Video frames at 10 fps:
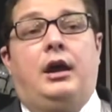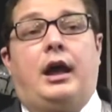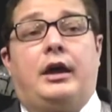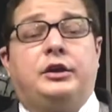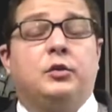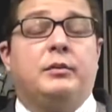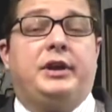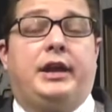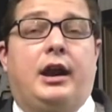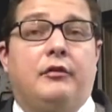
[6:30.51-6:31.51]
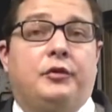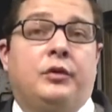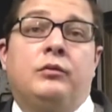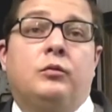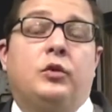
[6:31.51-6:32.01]
Uh, you want to be
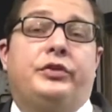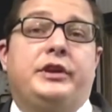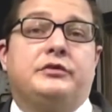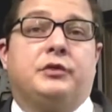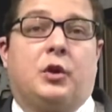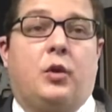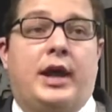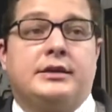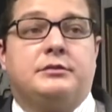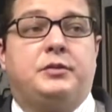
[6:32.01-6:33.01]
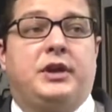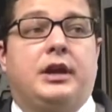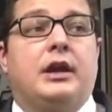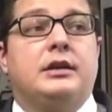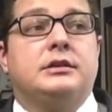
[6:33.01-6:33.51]
careful with these requests
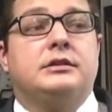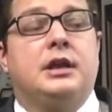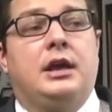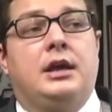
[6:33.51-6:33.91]
because